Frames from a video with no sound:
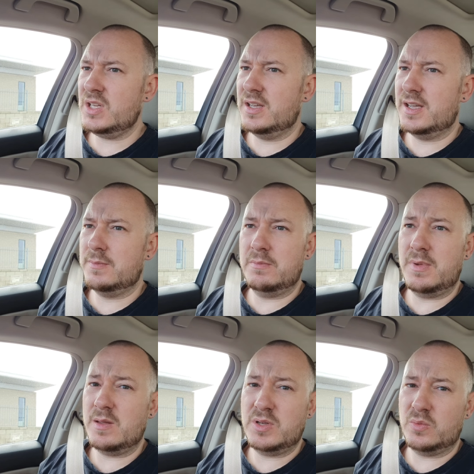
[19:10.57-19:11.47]
Um,
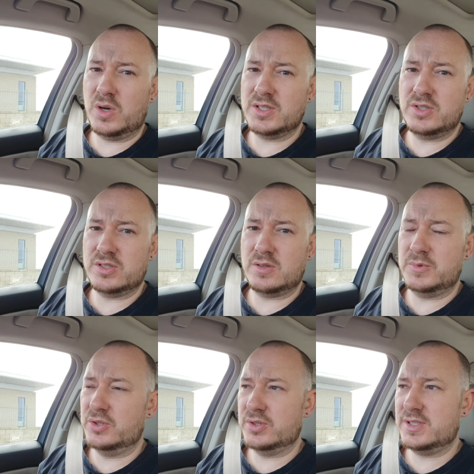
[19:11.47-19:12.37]
maybe it was just some
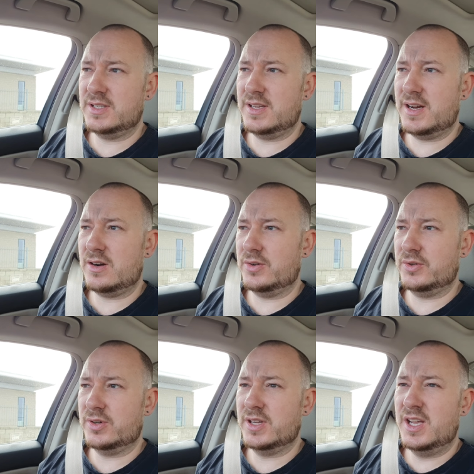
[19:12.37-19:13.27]
dust in there or
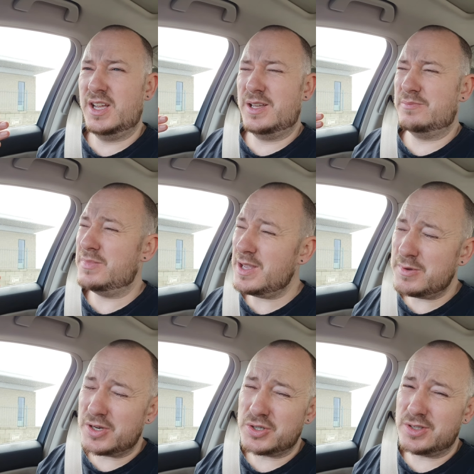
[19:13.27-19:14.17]
dirt.
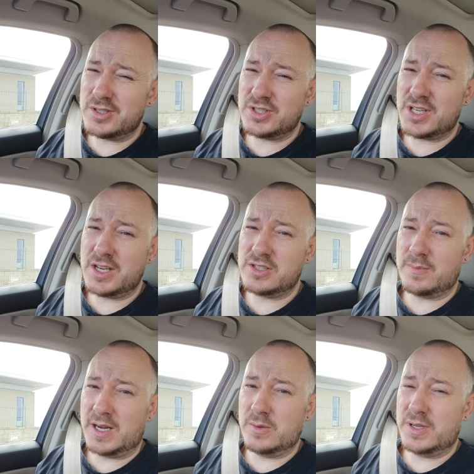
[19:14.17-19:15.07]
Maybe I should have just changed
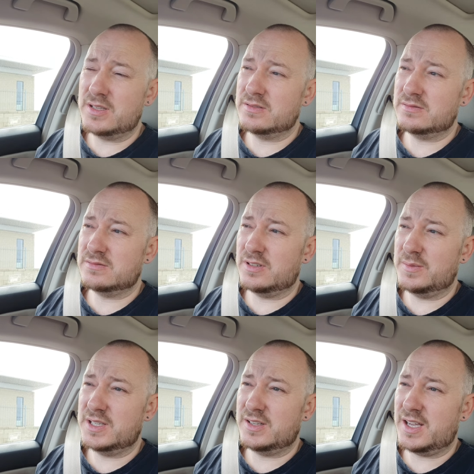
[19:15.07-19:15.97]
them anyway. I
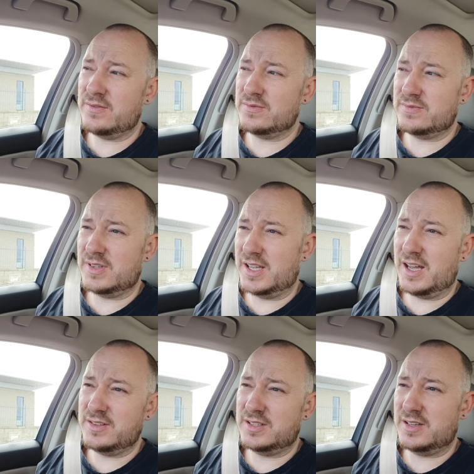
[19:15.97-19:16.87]
mean, I have I
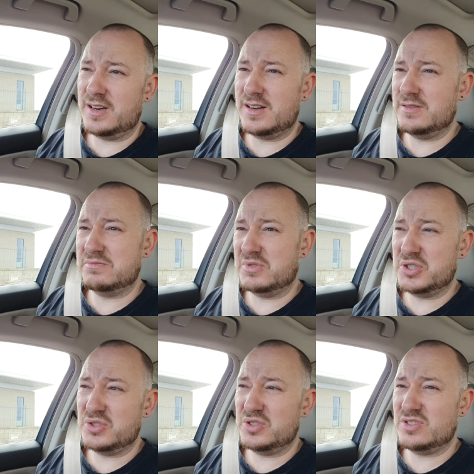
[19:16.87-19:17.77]
had them there. I
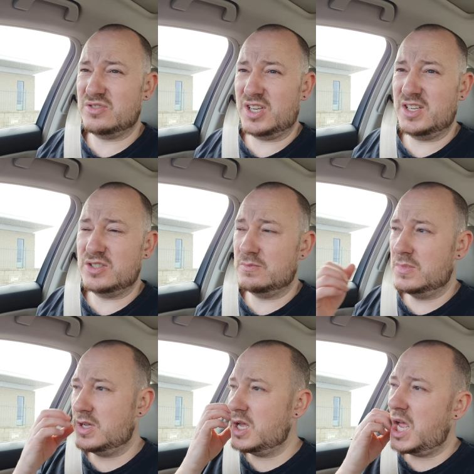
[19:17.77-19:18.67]
should have just changed them.
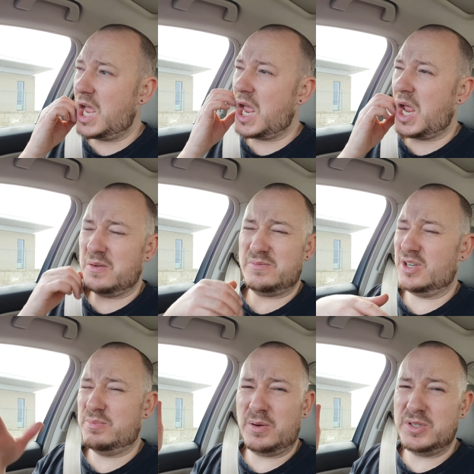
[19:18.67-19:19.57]

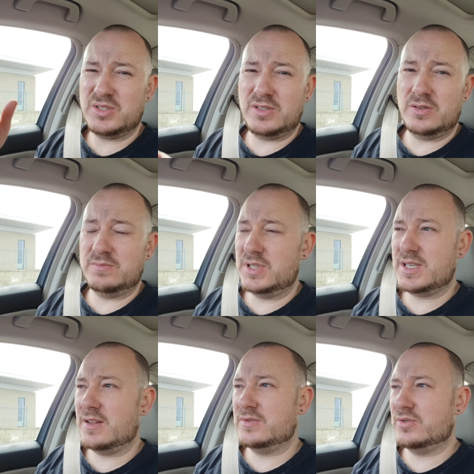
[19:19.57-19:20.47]
I'll probably just do them
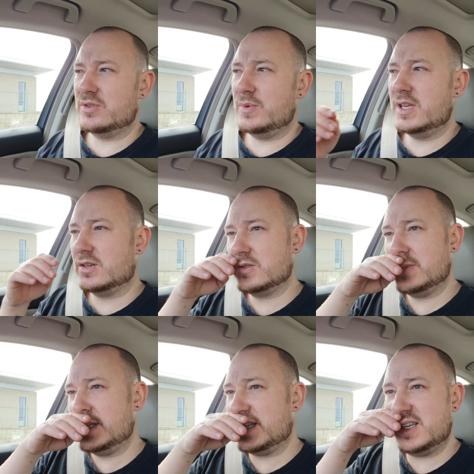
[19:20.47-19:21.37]
myself during the week or
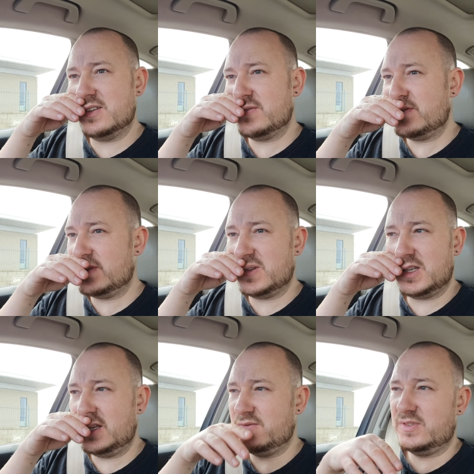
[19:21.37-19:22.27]
something like that. If
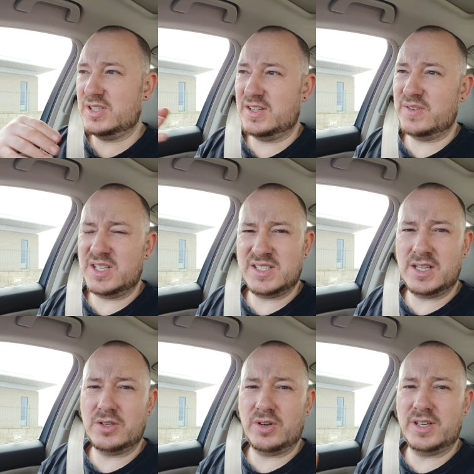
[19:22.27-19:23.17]
if the, if it is
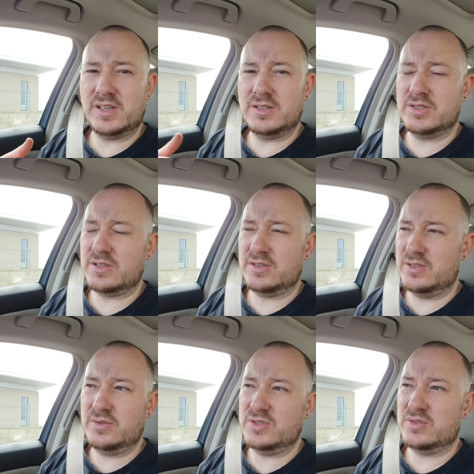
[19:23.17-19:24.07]
still grinding, I'm just gonna
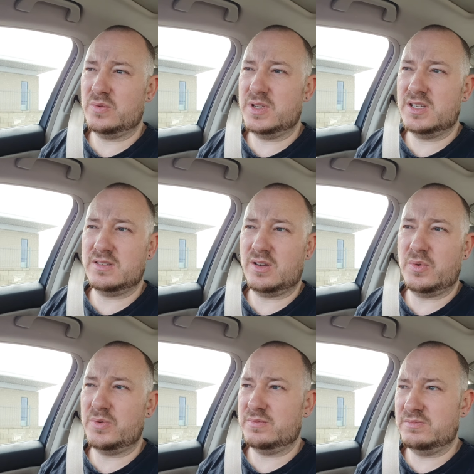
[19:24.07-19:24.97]
do it during the week. I
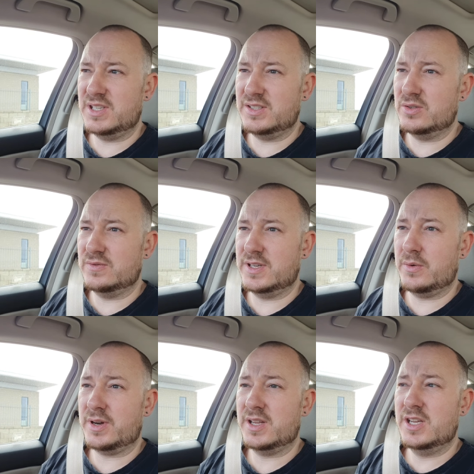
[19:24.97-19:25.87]
won't need to do a video
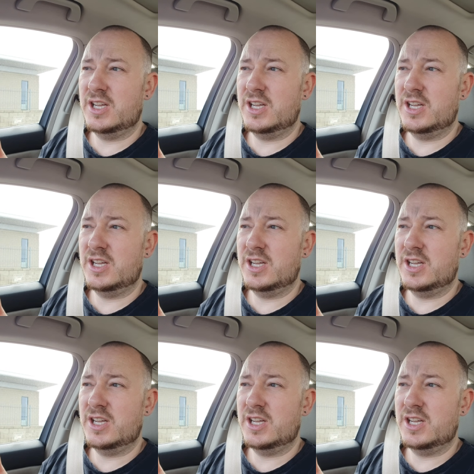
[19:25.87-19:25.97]
on it.